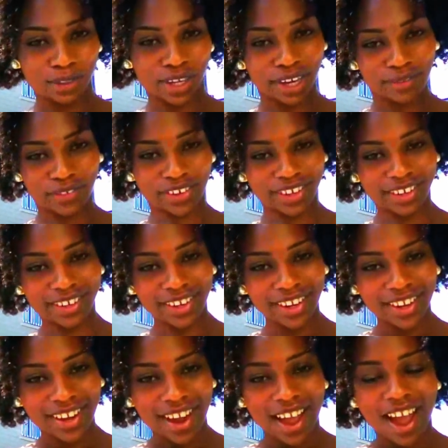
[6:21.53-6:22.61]
driver,
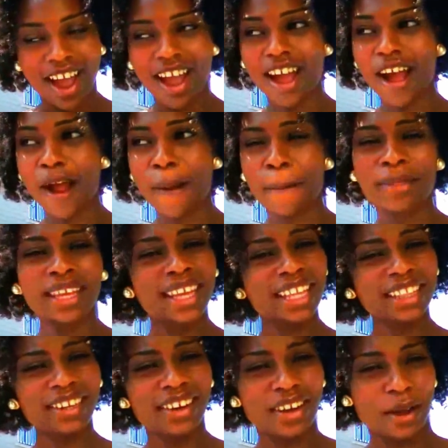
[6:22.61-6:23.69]

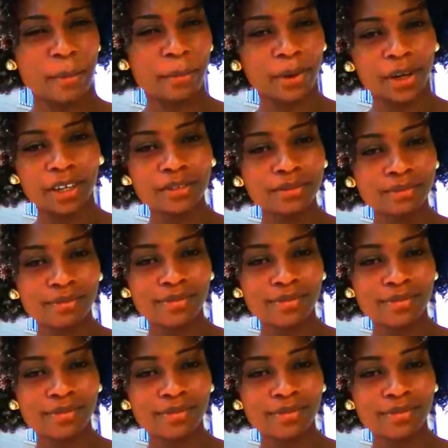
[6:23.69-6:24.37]
get their number.